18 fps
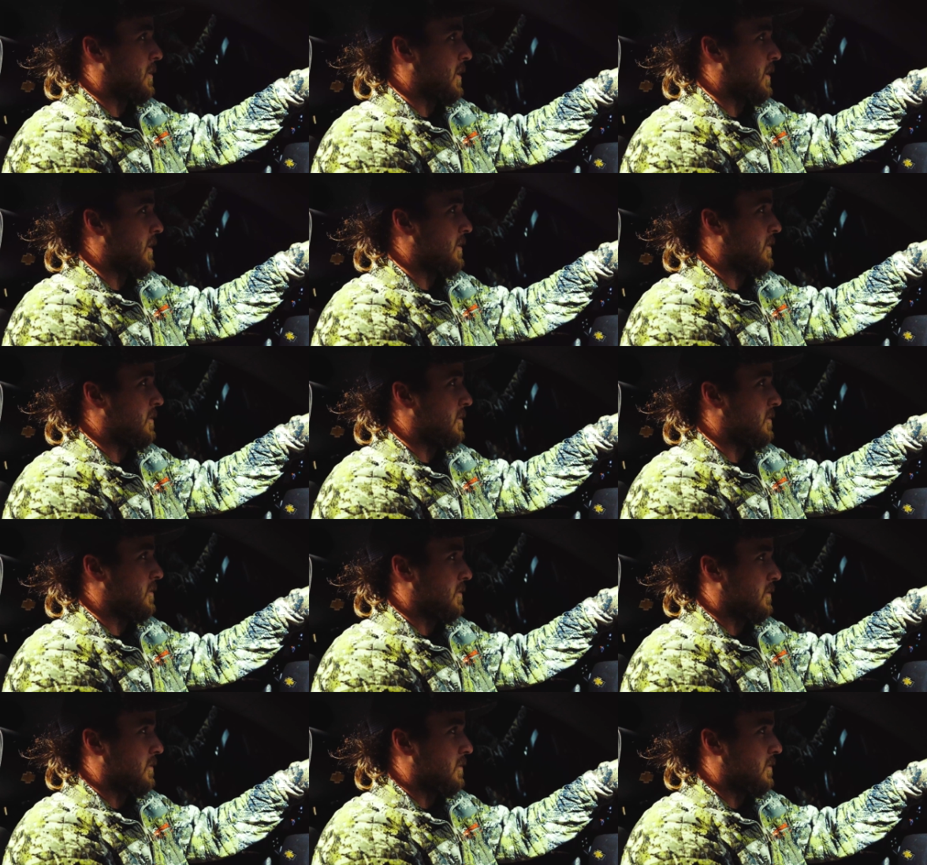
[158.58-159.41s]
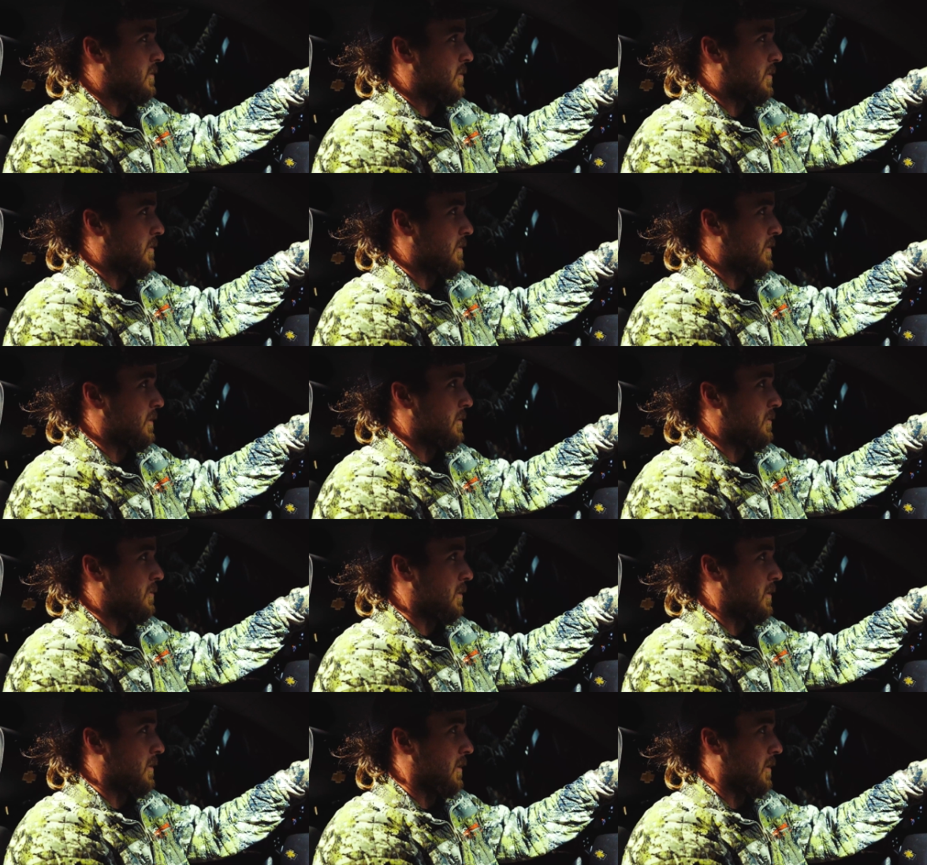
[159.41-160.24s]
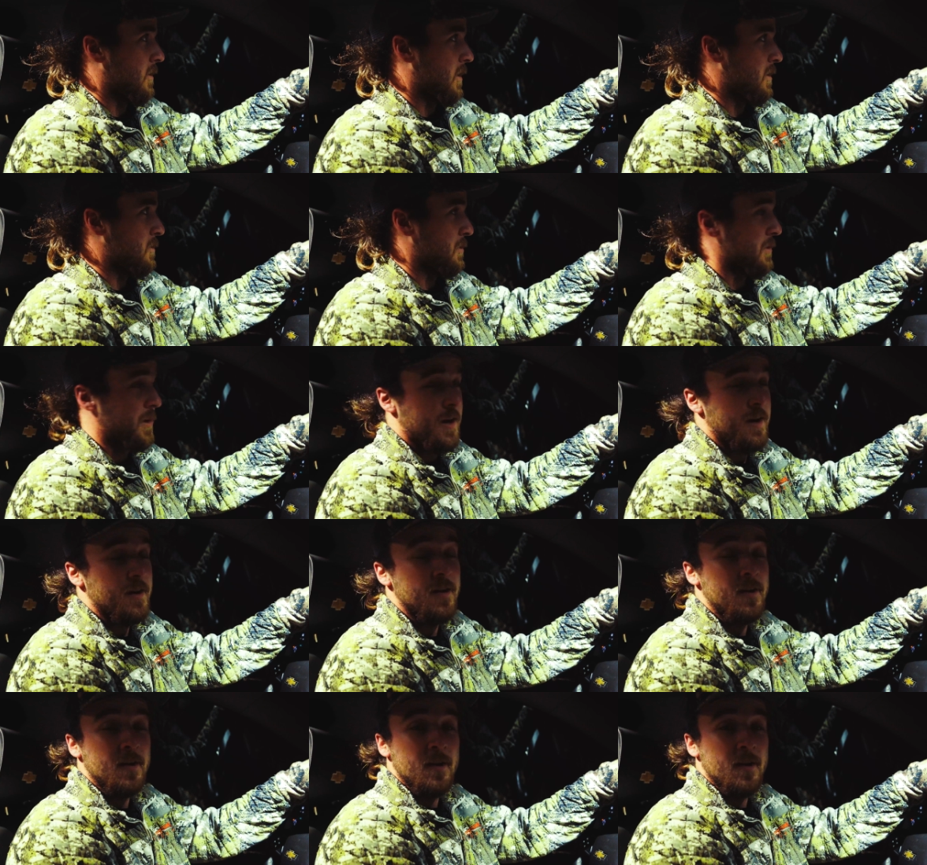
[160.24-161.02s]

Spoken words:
night turned into an incredible night.